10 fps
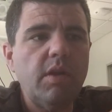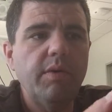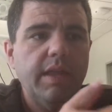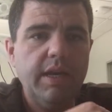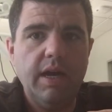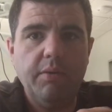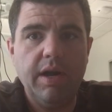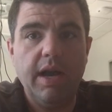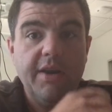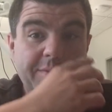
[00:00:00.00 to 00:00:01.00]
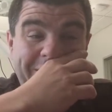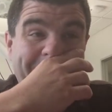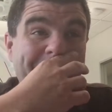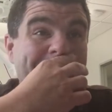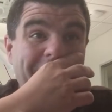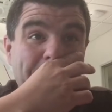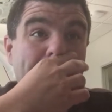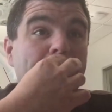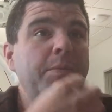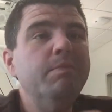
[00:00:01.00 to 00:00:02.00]
when I got it from the home health
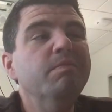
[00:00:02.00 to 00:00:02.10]
people.